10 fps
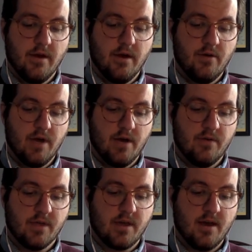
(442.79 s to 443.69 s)
Oh
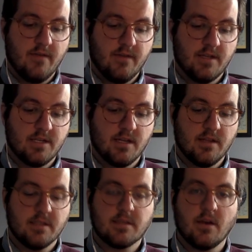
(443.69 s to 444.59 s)
well, with coffee, it should at
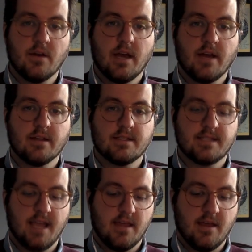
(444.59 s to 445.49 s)
least go down and
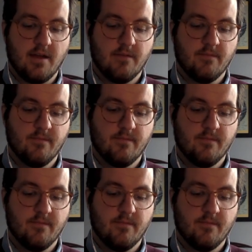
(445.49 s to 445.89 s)
stay there.